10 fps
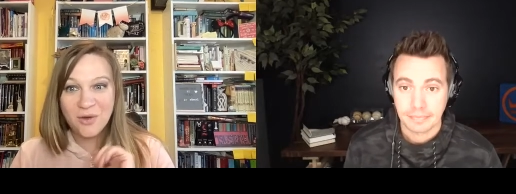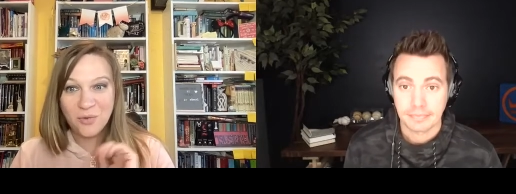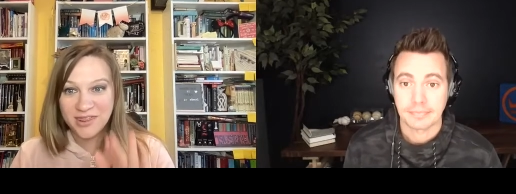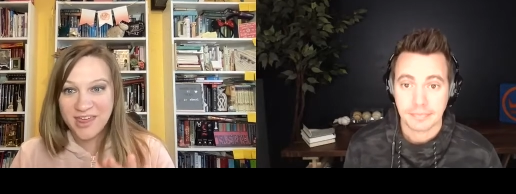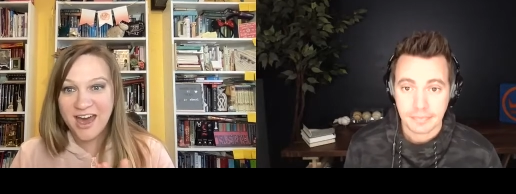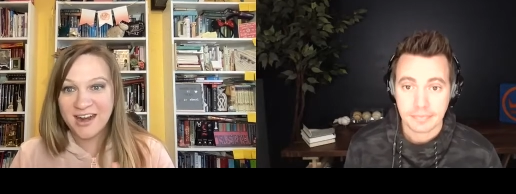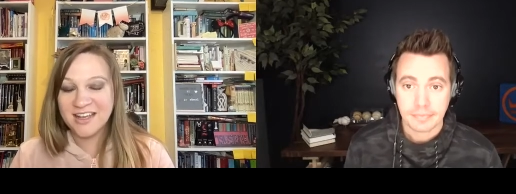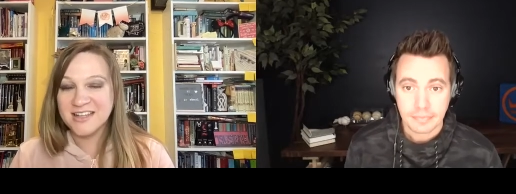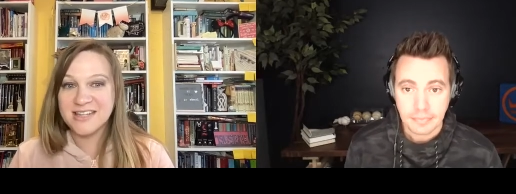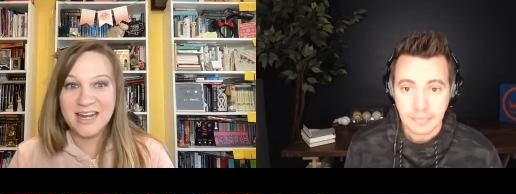Speaker 1: with
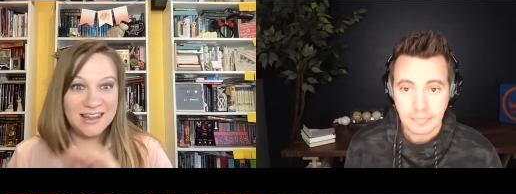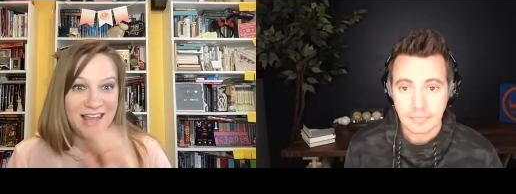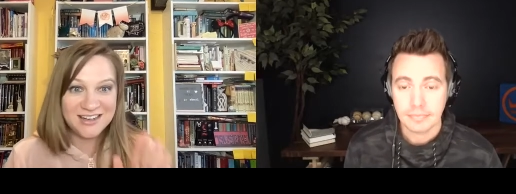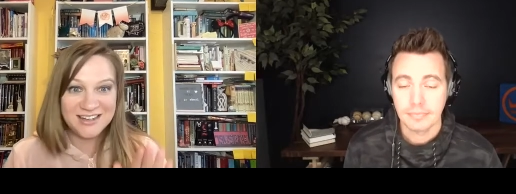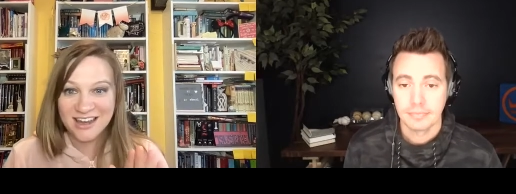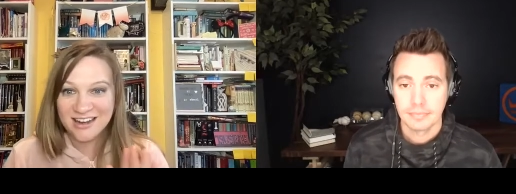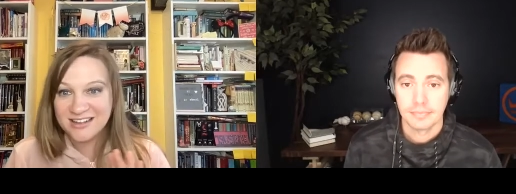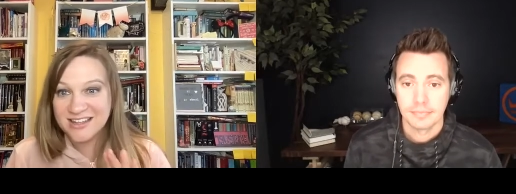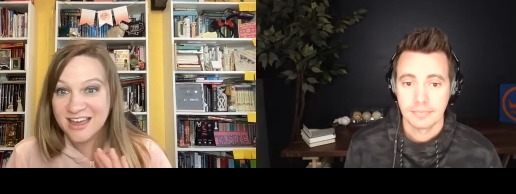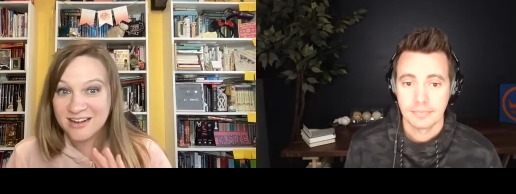atticus and i'd like to get
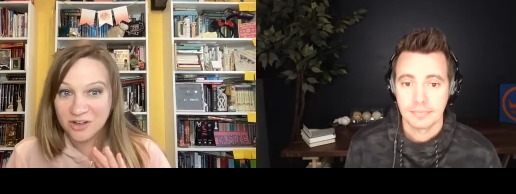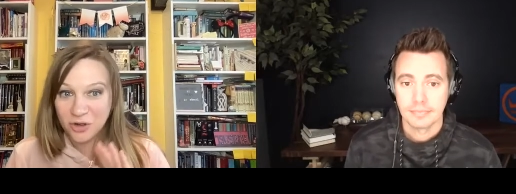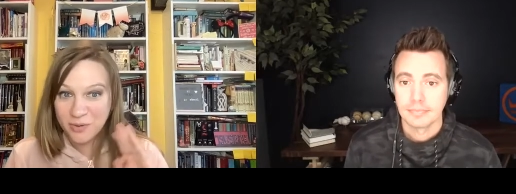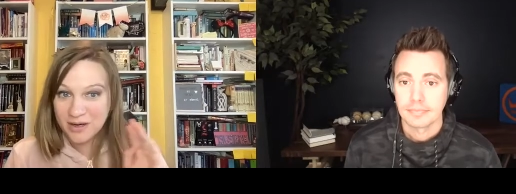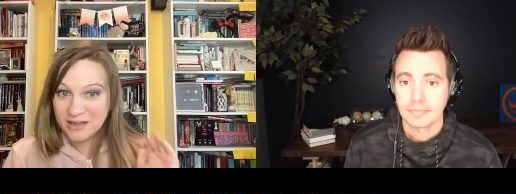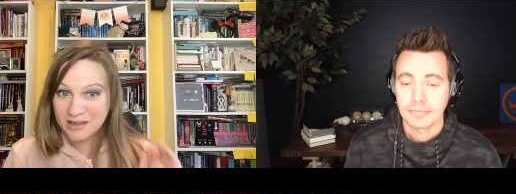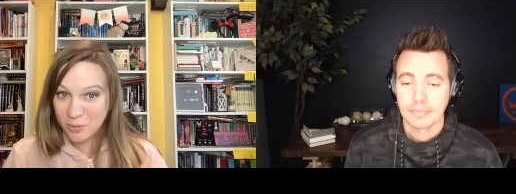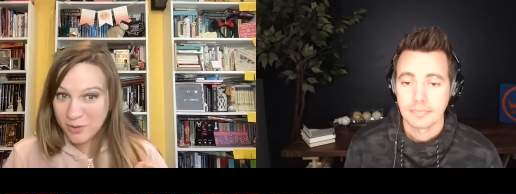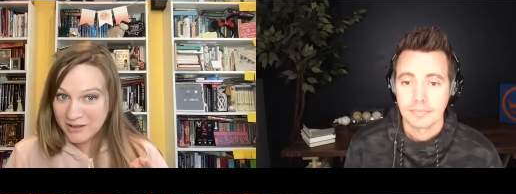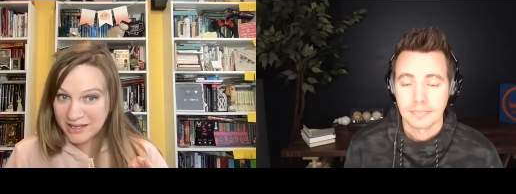into that a little bit a
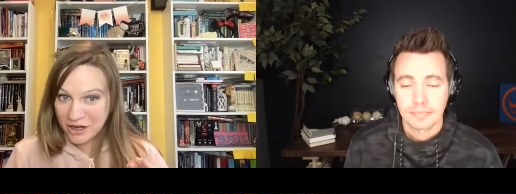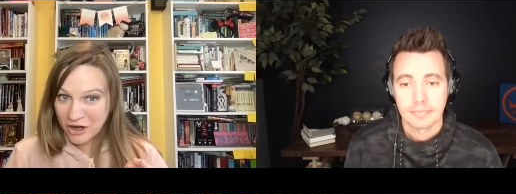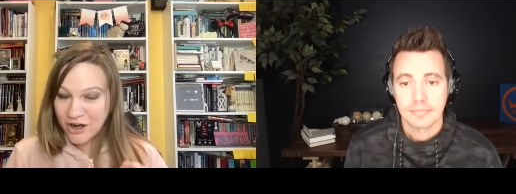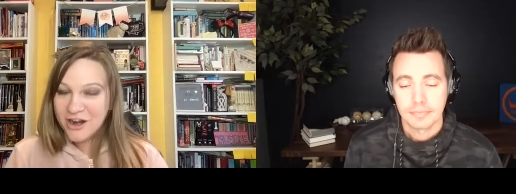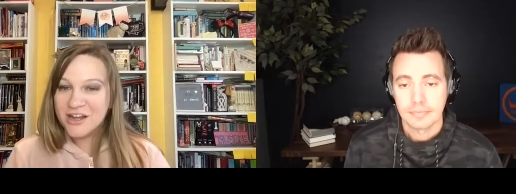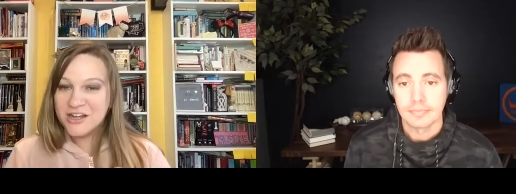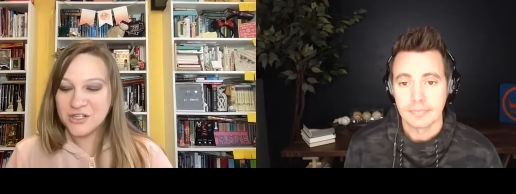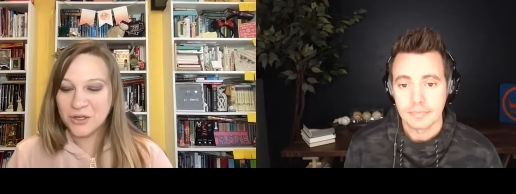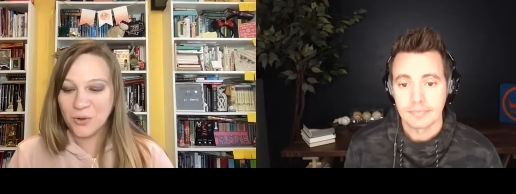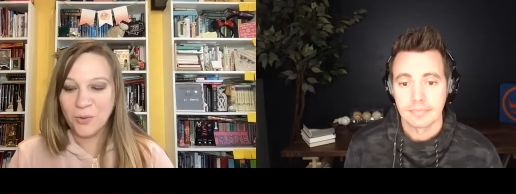little bit later
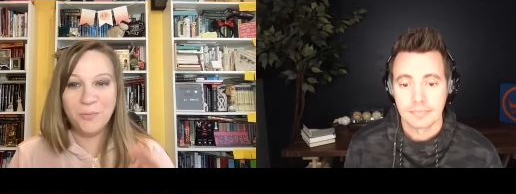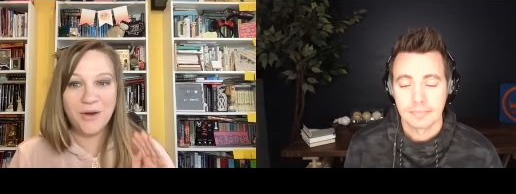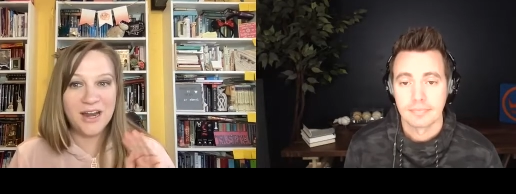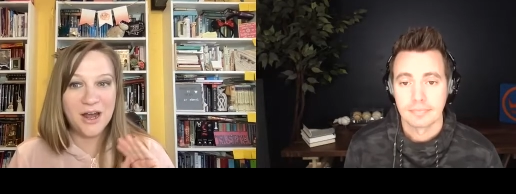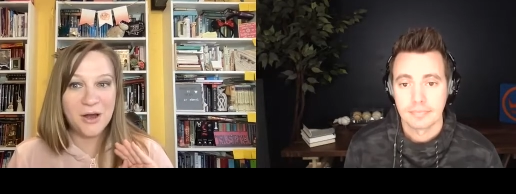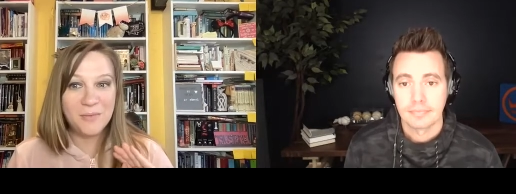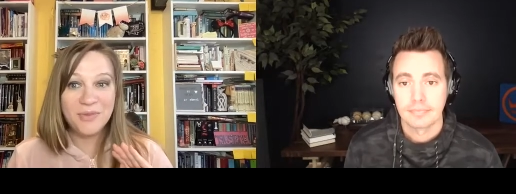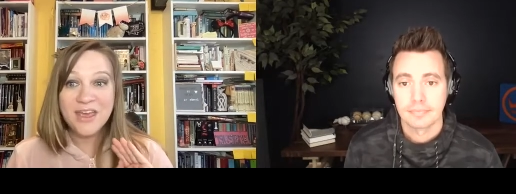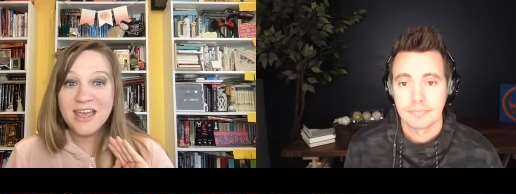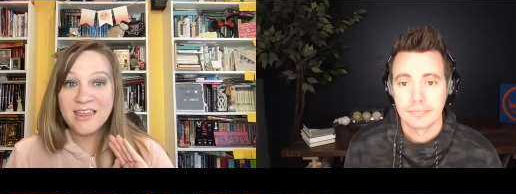too but um
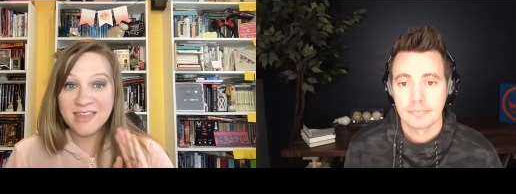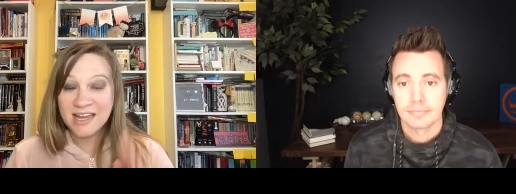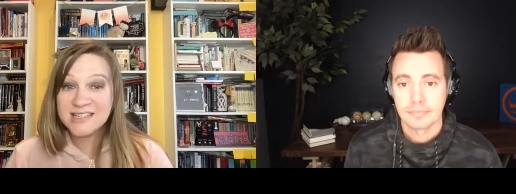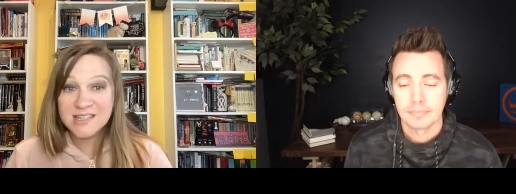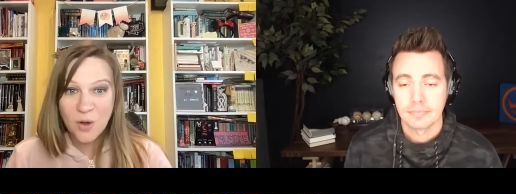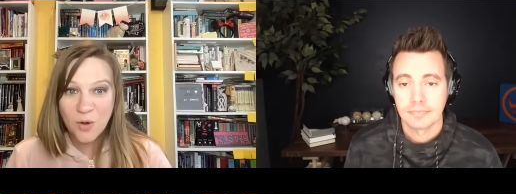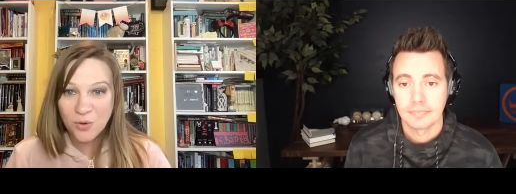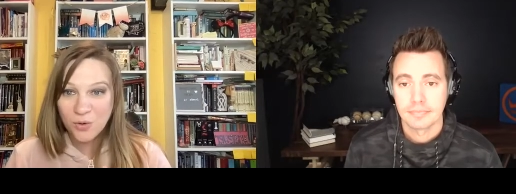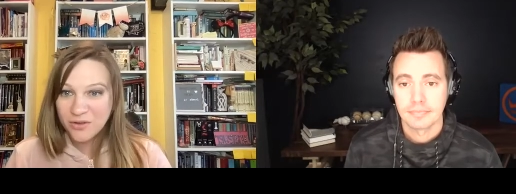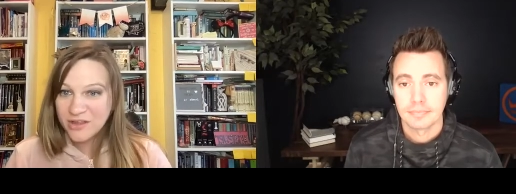that's so
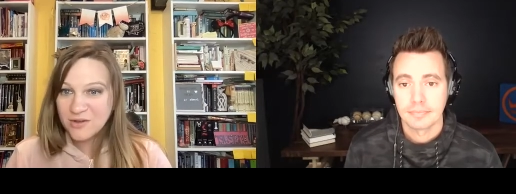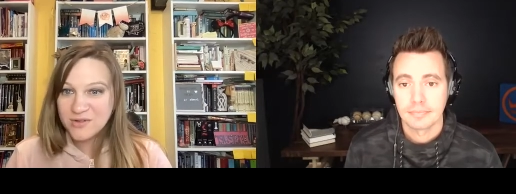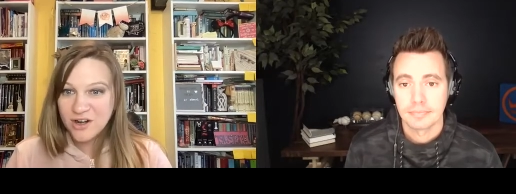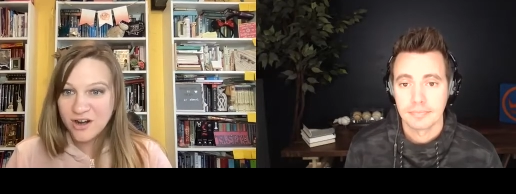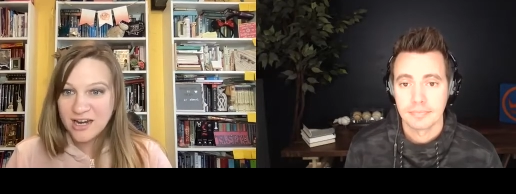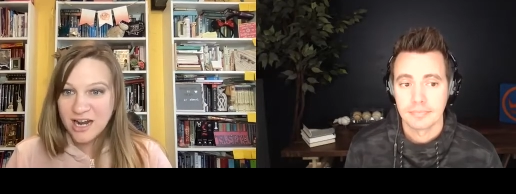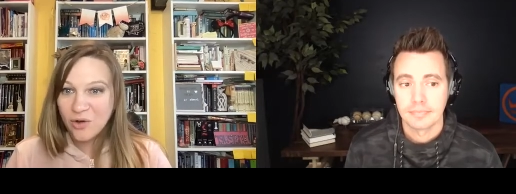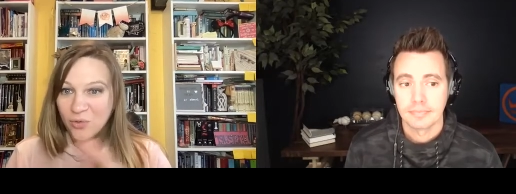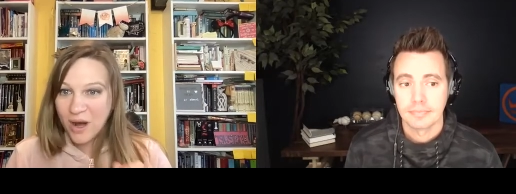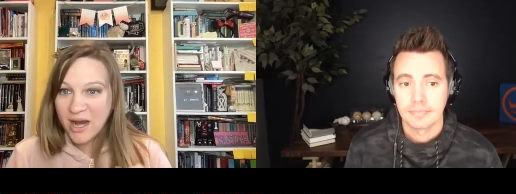cool that you started
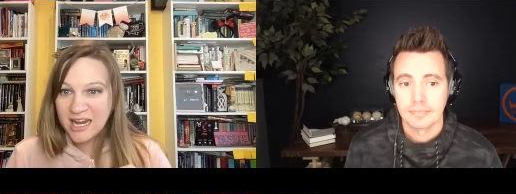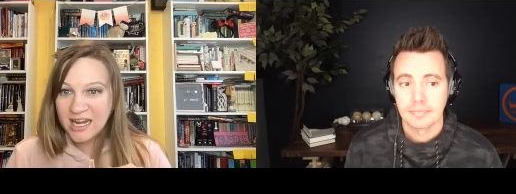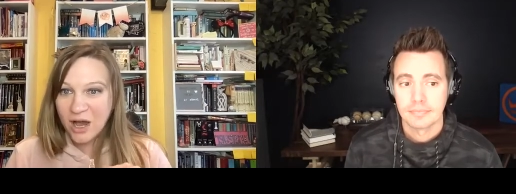out writing